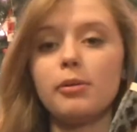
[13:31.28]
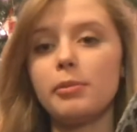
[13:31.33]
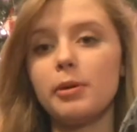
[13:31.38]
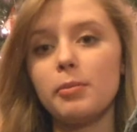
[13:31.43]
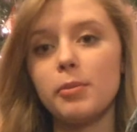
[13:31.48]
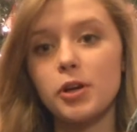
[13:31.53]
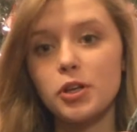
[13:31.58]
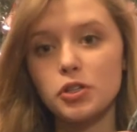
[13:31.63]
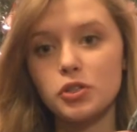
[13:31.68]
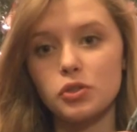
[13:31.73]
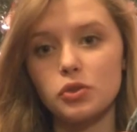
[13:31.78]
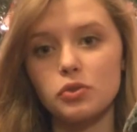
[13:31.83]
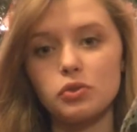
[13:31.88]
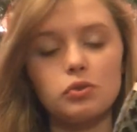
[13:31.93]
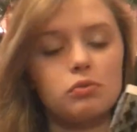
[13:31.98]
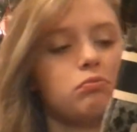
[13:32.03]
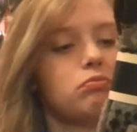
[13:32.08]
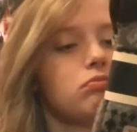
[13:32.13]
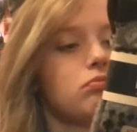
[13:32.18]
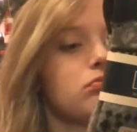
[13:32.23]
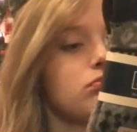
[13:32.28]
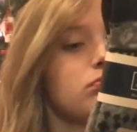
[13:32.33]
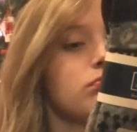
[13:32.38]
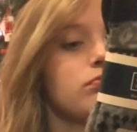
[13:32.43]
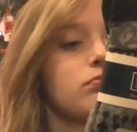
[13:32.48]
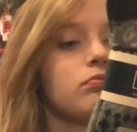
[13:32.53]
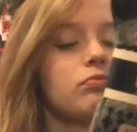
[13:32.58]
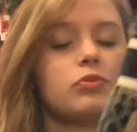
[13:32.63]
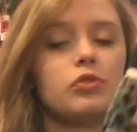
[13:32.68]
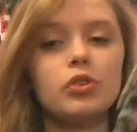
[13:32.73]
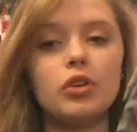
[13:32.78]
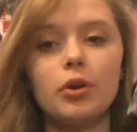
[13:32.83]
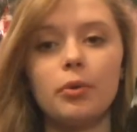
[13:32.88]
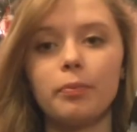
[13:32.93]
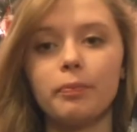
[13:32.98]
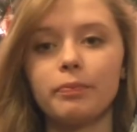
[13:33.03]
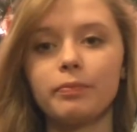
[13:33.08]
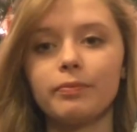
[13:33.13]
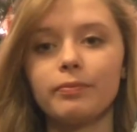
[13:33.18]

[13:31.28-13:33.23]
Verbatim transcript: them at Marshall's. So,